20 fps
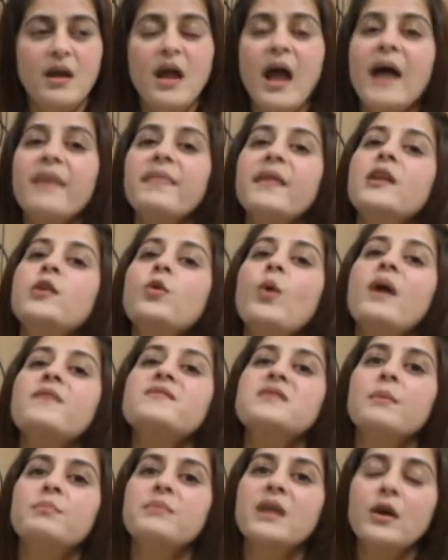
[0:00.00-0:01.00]
And then you have
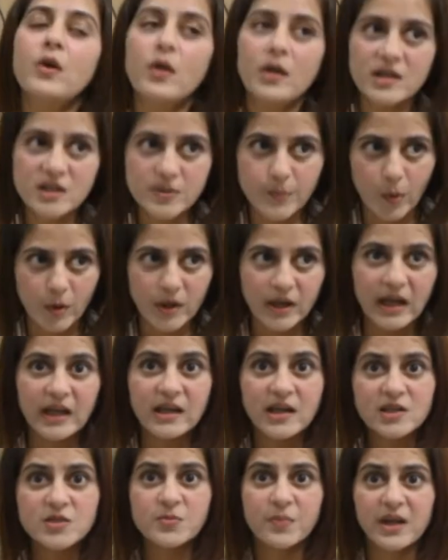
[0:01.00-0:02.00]
something called as
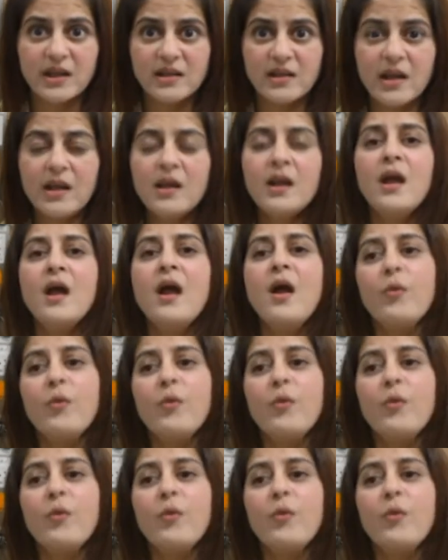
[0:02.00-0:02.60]
spontaneous breathing,